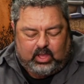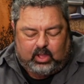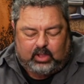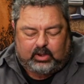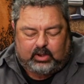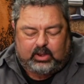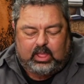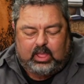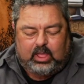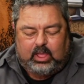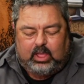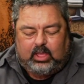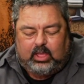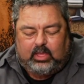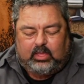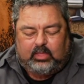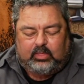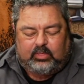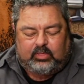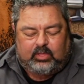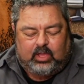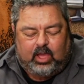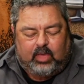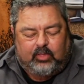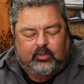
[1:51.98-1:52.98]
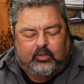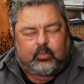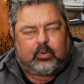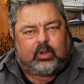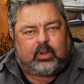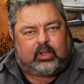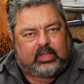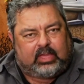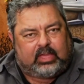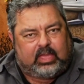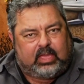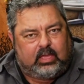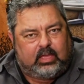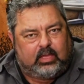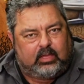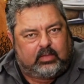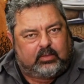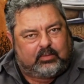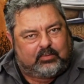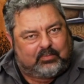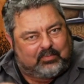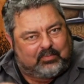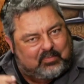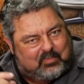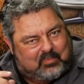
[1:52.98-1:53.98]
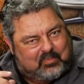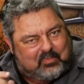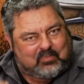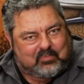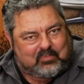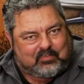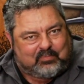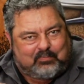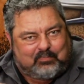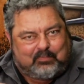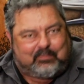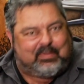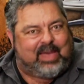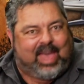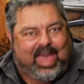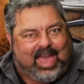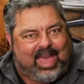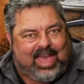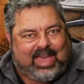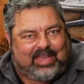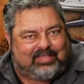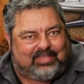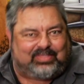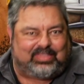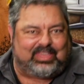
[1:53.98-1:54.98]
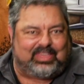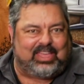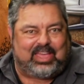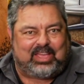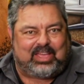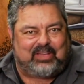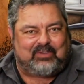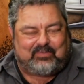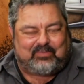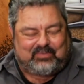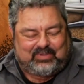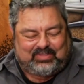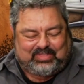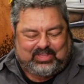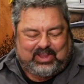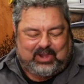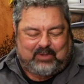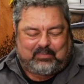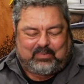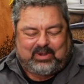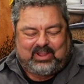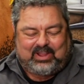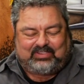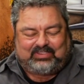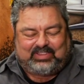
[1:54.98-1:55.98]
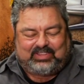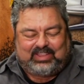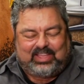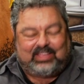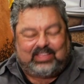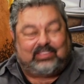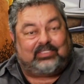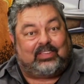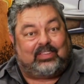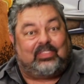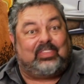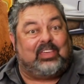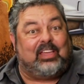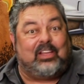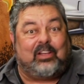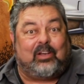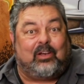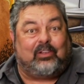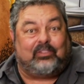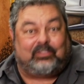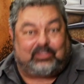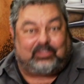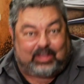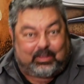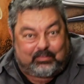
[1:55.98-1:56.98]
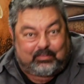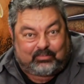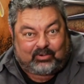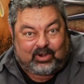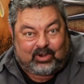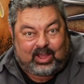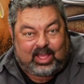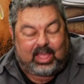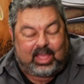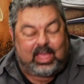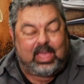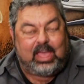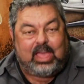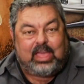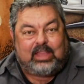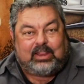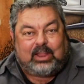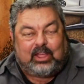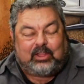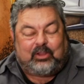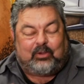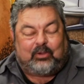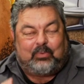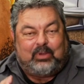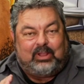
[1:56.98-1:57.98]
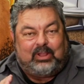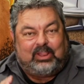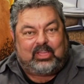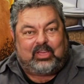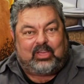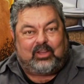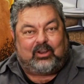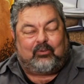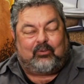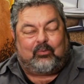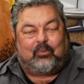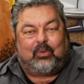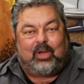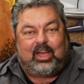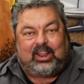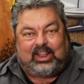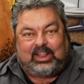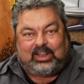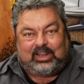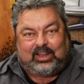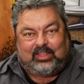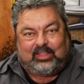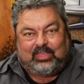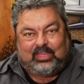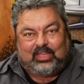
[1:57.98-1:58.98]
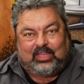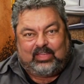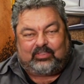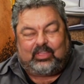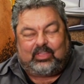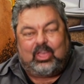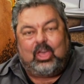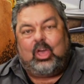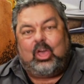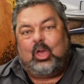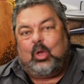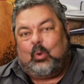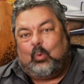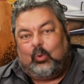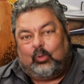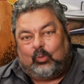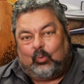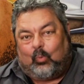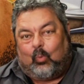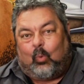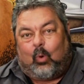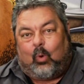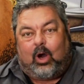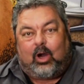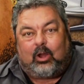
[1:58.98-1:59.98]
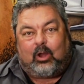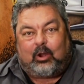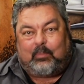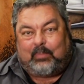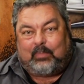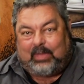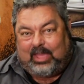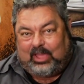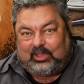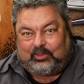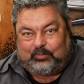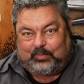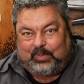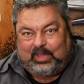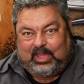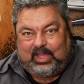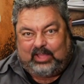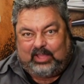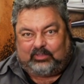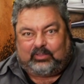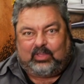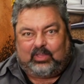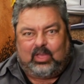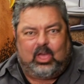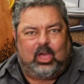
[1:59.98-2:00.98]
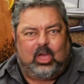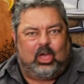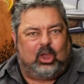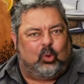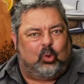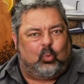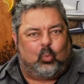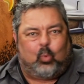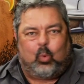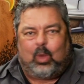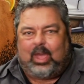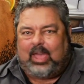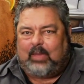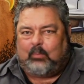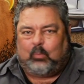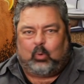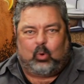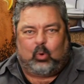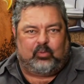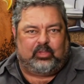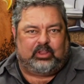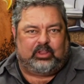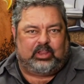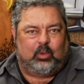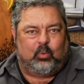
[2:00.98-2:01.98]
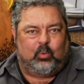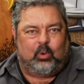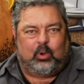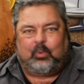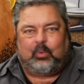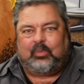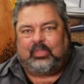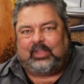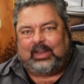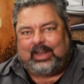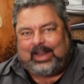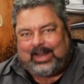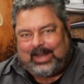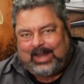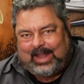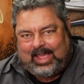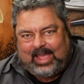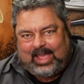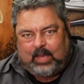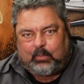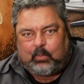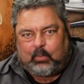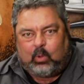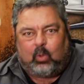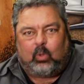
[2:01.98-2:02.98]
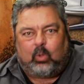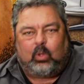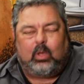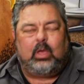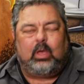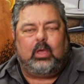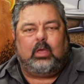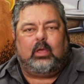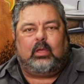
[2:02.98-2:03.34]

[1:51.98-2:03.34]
on. The other really bad thing with airbrushing is a thing called tip dry. Now, you're really going to run into this with water-based paints way more than you will with an enamel.